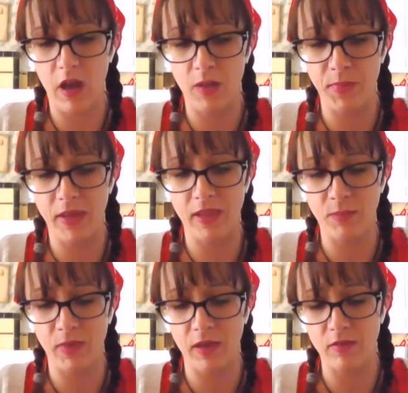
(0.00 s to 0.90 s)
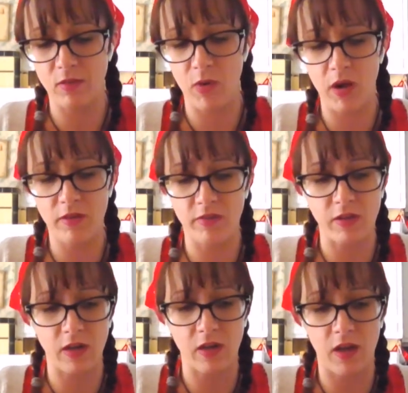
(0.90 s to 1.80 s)
I think because you are
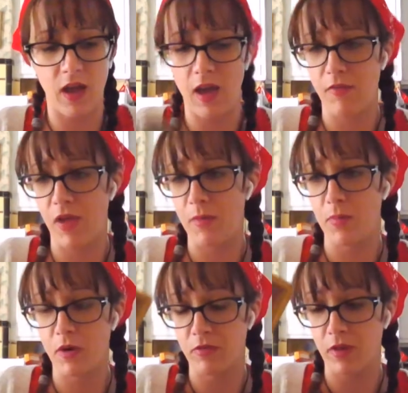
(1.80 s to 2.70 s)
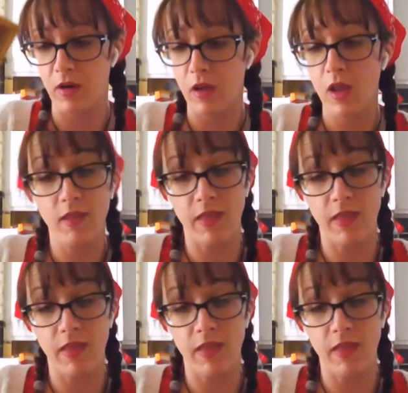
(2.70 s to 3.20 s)
such a high vibe person.